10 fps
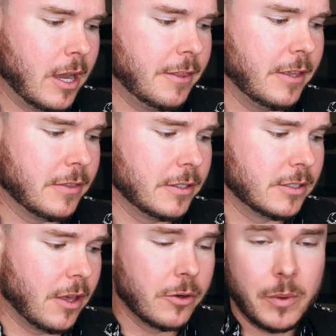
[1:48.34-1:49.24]
think there's
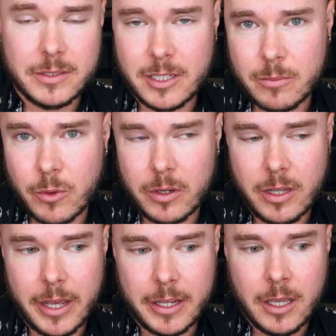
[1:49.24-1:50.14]
other ones that are more
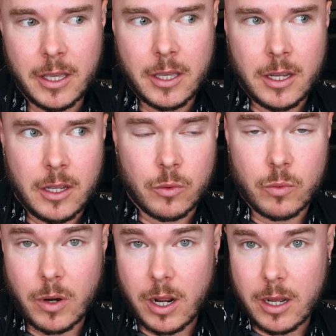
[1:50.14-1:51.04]
like
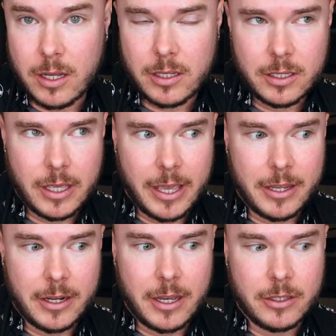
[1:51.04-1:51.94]
raw,
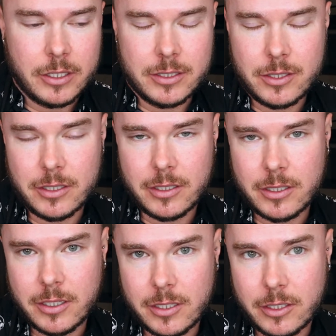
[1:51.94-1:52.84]
and you need to
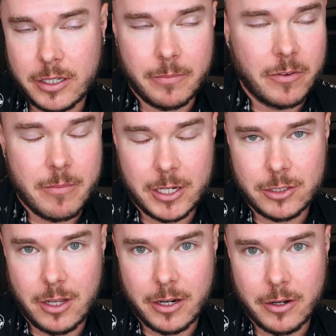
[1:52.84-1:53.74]
cook them for
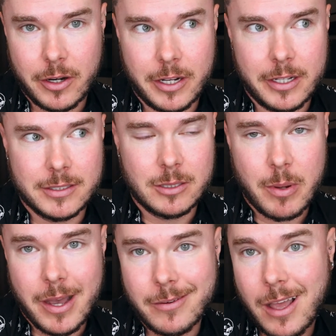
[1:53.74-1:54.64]
much longer in an
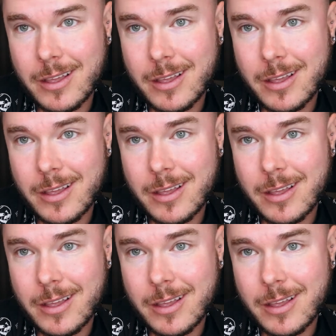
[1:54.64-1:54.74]
Instapot.